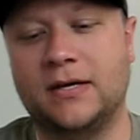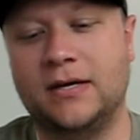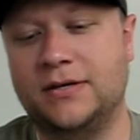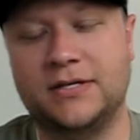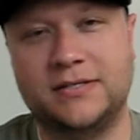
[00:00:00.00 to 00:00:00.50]

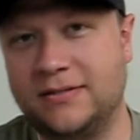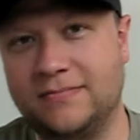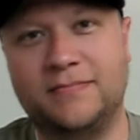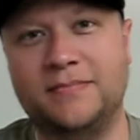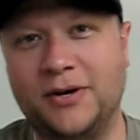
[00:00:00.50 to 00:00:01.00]
Just
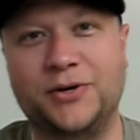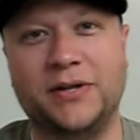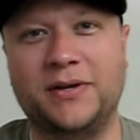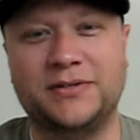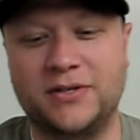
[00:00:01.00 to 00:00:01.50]

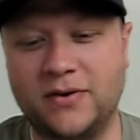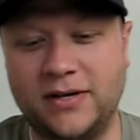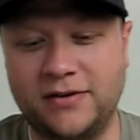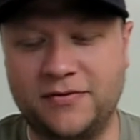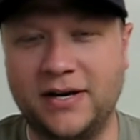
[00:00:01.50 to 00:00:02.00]
adrenaline is
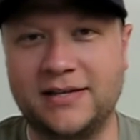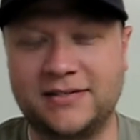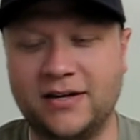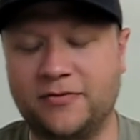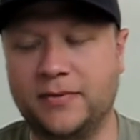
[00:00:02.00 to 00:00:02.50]
going, you forget
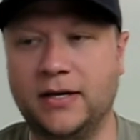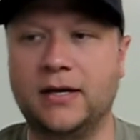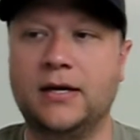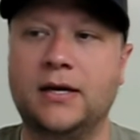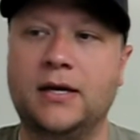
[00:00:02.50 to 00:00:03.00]
stuff. But
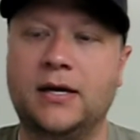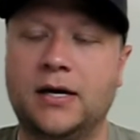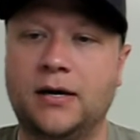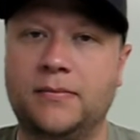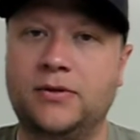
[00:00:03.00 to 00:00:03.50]

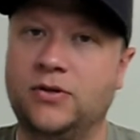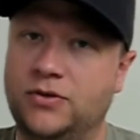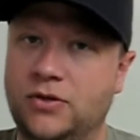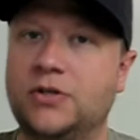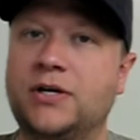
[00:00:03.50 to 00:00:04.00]
you do
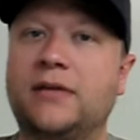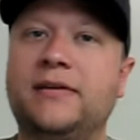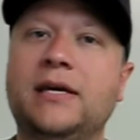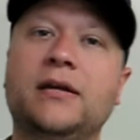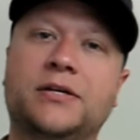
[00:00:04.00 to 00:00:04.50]
2
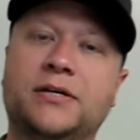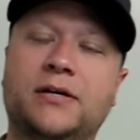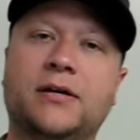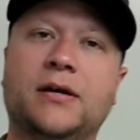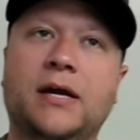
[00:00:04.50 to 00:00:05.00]
shots each
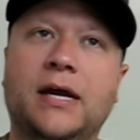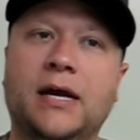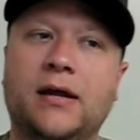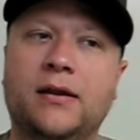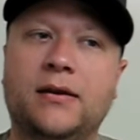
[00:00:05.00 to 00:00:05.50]

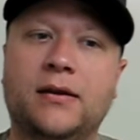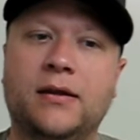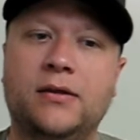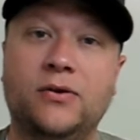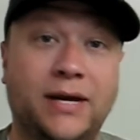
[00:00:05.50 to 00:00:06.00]
and
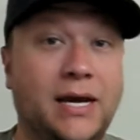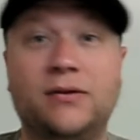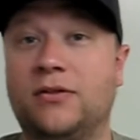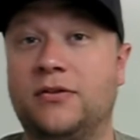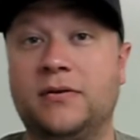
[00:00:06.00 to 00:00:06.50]
you can
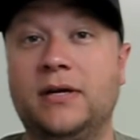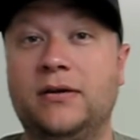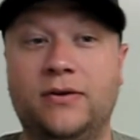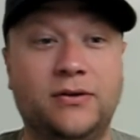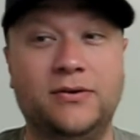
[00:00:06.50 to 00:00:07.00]
do 3,
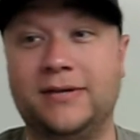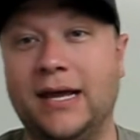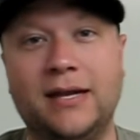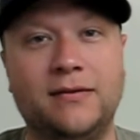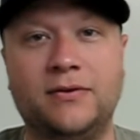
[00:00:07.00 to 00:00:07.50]
you can do
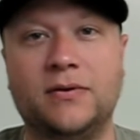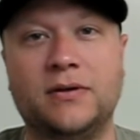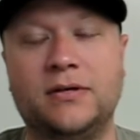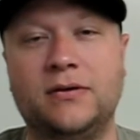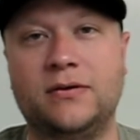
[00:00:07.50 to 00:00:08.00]
10 if you want
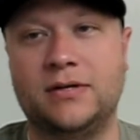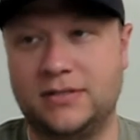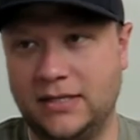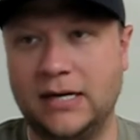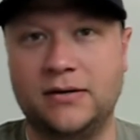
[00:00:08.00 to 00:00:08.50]
to, just
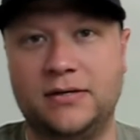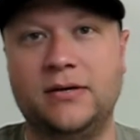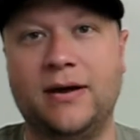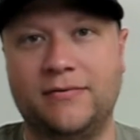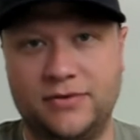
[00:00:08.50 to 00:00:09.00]
to guarantee you have